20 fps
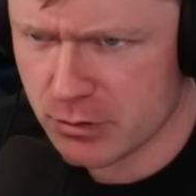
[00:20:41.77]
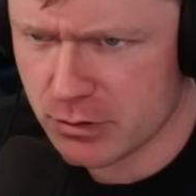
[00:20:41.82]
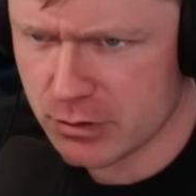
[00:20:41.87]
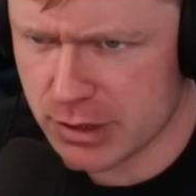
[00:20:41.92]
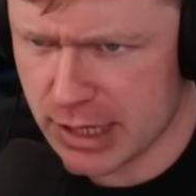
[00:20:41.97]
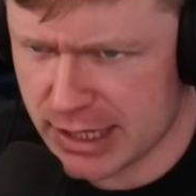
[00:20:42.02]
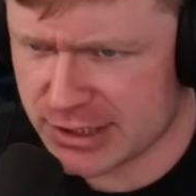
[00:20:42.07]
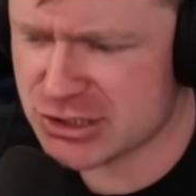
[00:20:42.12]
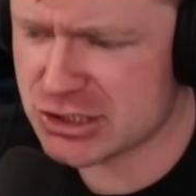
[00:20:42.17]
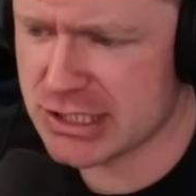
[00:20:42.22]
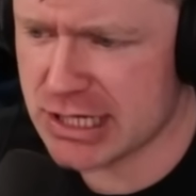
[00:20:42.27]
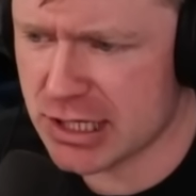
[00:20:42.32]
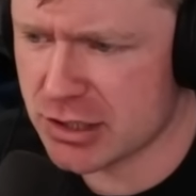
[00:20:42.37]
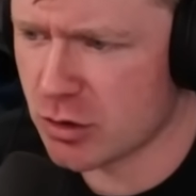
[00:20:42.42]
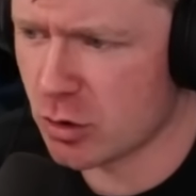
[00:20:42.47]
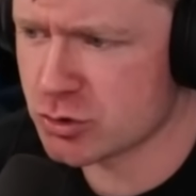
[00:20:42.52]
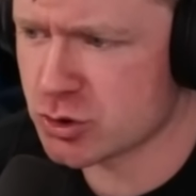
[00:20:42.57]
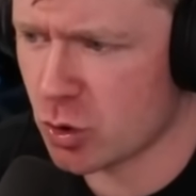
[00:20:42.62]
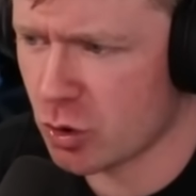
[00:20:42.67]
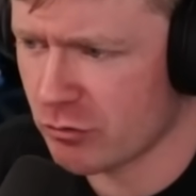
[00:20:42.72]
Yeah, it's the
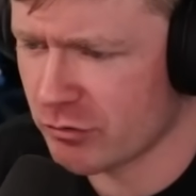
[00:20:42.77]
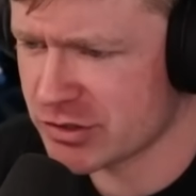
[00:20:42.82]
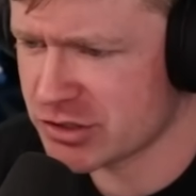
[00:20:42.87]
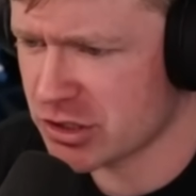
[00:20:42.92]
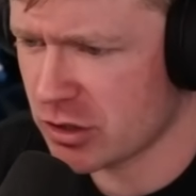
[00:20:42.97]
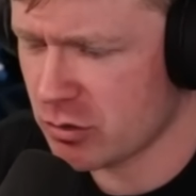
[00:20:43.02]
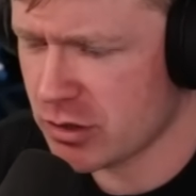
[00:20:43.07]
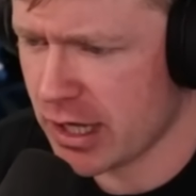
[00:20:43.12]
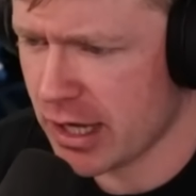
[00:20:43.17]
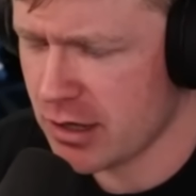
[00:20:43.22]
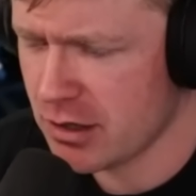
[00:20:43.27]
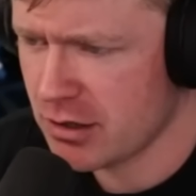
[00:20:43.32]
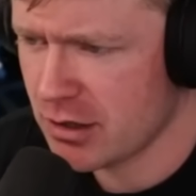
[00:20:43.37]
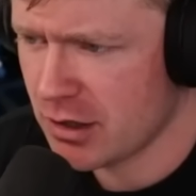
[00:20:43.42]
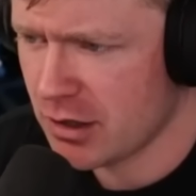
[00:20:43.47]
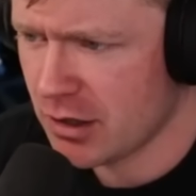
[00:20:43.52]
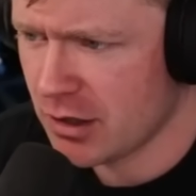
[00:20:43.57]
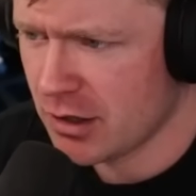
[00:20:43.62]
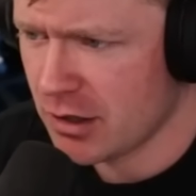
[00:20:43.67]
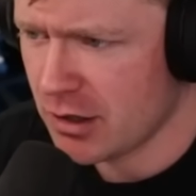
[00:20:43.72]
Indotorus. Okay.
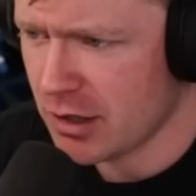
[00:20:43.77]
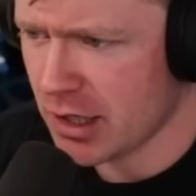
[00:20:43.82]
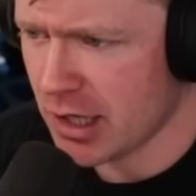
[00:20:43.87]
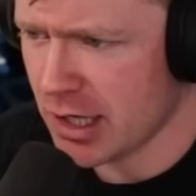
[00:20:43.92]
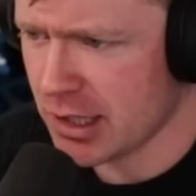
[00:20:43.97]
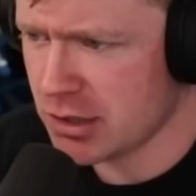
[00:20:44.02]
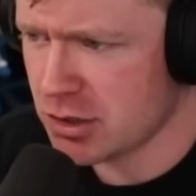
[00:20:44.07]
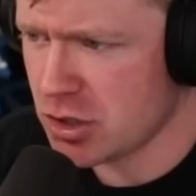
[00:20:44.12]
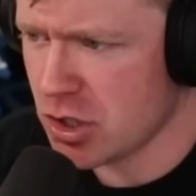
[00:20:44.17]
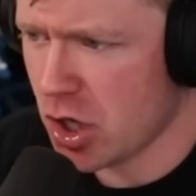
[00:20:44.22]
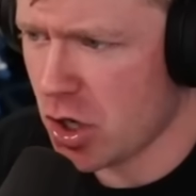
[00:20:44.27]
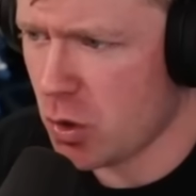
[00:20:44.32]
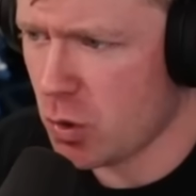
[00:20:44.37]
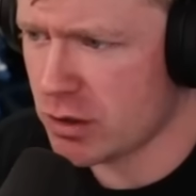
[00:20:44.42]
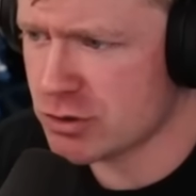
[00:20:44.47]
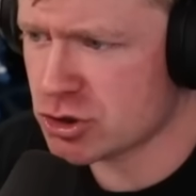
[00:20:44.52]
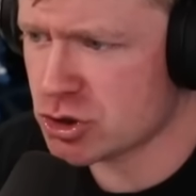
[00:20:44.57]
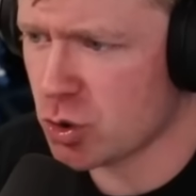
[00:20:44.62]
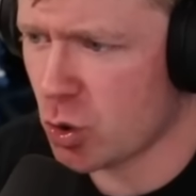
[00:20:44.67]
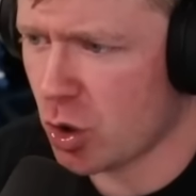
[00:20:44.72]

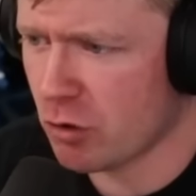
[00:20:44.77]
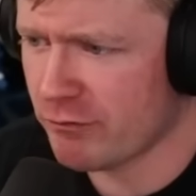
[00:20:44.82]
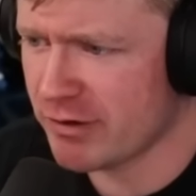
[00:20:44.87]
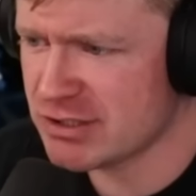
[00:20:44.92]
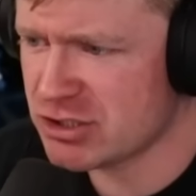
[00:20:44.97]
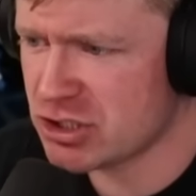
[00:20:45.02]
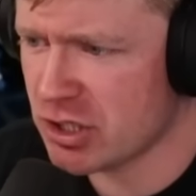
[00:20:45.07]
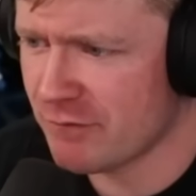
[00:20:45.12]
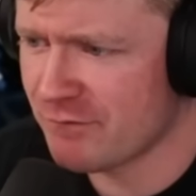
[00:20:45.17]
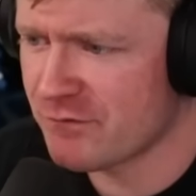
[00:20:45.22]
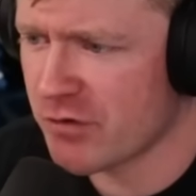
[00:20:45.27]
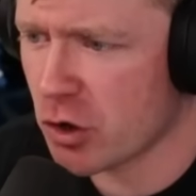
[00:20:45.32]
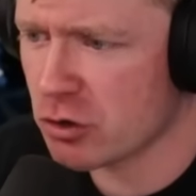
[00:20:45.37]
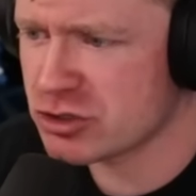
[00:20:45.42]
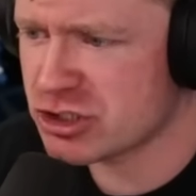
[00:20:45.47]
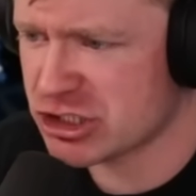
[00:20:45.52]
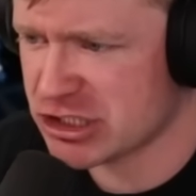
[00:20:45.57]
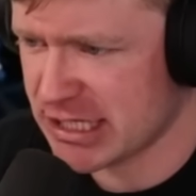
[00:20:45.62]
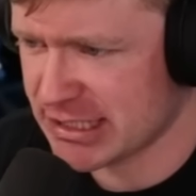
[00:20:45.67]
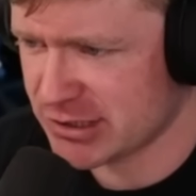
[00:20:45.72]
Indotorus
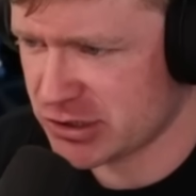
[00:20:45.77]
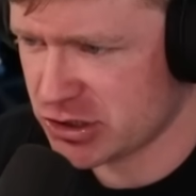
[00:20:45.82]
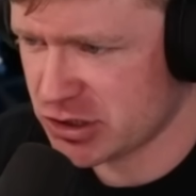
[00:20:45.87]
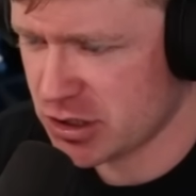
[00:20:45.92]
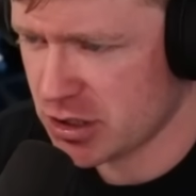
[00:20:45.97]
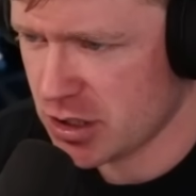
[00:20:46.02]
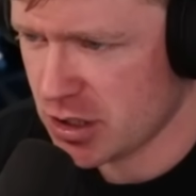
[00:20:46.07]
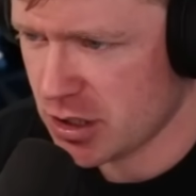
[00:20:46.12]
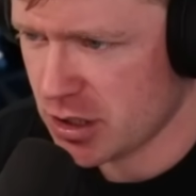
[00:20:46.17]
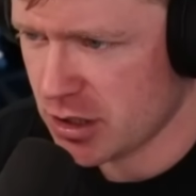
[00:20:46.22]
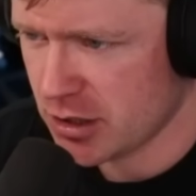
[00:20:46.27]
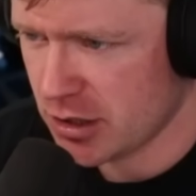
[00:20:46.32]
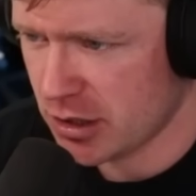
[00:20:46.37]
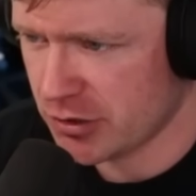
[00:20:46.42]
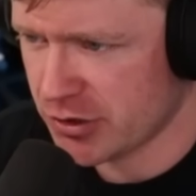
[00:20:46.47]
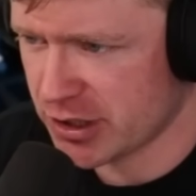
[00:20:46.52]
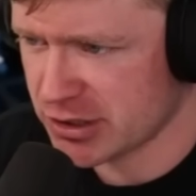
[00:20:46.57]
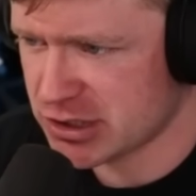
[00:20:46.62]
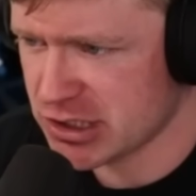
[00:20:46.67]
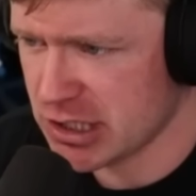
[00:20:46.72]
versus
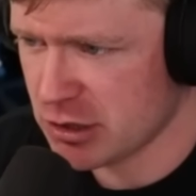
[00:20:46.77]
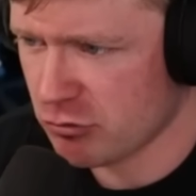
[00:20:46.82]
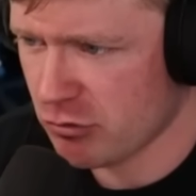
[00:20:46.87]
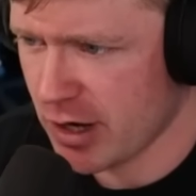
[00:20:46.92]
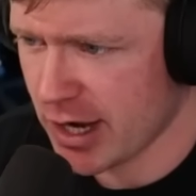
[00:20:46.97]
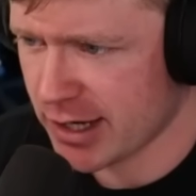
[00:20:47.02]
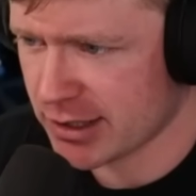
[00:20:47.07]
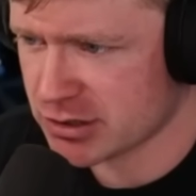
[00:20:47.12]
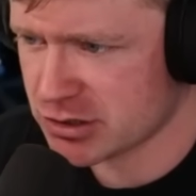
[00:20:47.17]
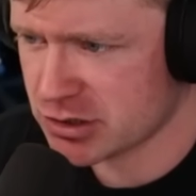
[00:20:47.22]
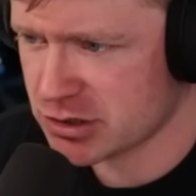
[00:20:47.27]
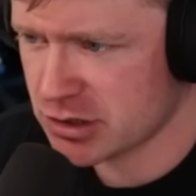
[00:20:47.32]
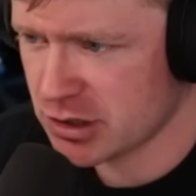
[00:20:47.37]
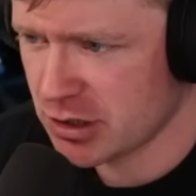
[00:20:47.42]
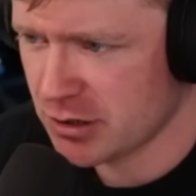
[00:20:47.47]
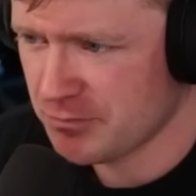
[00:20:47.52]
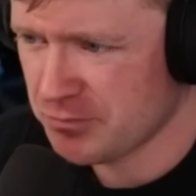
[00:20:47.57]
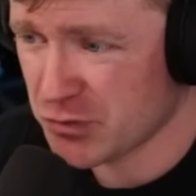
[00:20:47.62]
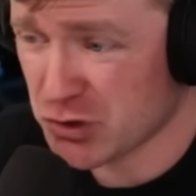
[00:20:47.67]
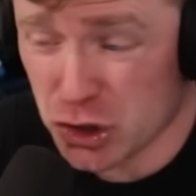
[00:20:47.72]
the D-Rex.
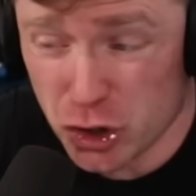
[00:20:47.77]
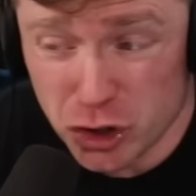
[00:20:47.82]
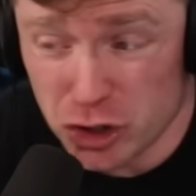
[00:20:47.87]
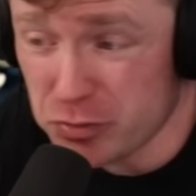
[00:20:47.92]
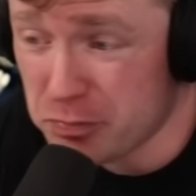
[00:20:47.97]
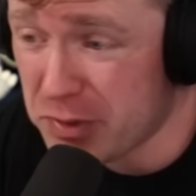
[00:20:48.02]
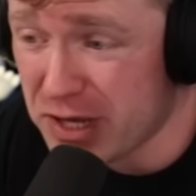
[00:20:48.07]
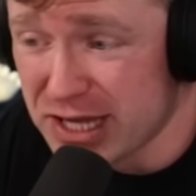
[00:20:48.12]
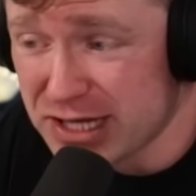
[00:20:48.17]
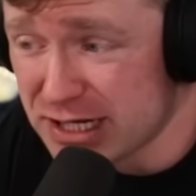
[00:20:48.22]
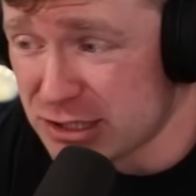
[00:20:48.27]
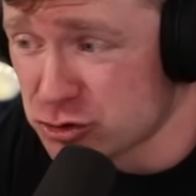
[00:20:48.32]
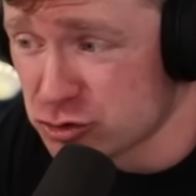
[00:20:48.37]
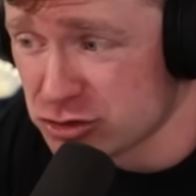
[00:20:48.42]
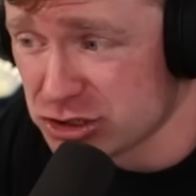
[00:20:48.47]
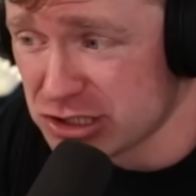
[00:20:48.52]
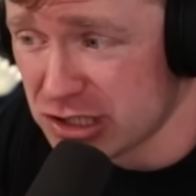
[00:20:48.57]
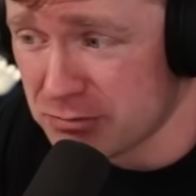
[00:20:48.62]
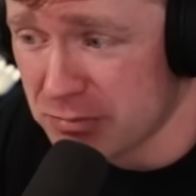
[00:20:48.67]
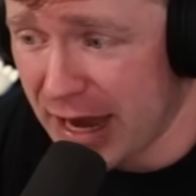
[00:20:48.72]
Could be an
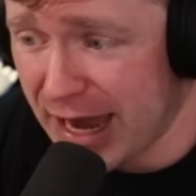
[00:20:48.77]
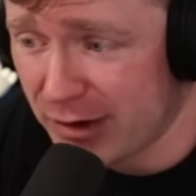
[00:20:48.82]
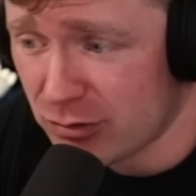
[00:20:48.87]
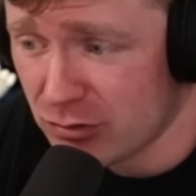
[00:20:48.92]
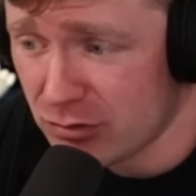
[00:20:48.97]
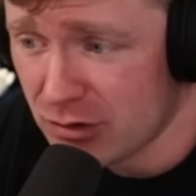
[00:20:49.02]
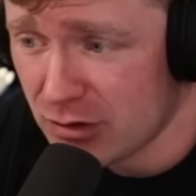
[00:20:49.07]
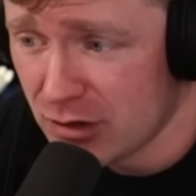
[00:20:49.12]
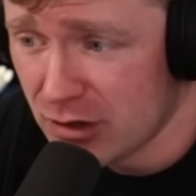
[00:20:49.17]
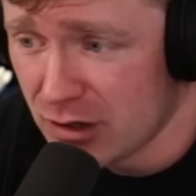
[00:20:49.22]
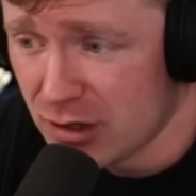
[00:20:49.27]
interesting battle.